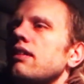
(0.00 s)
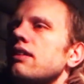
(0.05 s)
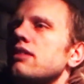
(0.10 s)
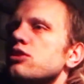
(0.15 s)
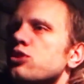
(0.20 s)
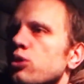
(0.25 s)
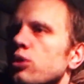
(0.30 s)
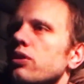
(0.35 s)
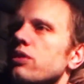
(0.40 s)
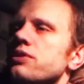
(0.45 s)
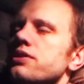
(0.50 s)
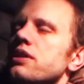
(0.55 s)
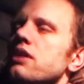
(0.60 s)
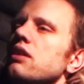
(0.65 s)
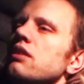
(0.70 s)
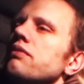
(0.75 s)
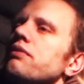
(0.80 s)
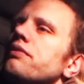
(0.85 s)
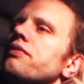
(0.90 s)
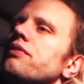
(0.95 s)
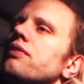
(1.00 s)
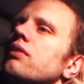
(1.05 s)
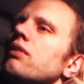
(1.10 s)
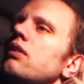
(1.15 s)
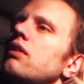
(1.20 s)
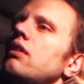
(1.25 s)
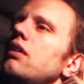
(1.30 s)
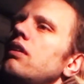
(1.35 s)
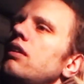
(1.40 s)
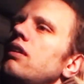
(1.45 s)
enjoy yourself,
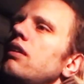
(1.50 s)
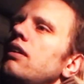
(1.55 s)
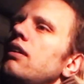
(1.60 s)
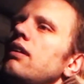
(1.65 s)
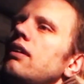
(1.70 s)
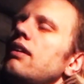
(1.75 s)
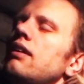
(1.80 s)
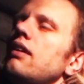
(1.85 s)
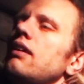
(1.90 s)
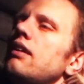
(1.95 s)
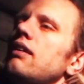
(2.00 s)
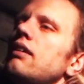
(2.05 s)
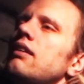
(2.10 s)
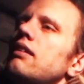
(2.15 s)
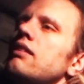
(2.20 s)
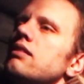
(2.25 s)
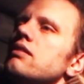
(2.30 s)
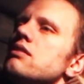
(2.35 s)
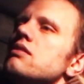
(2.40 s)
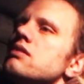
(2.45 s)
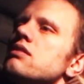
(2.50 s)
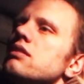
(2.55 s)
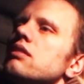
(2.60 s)
and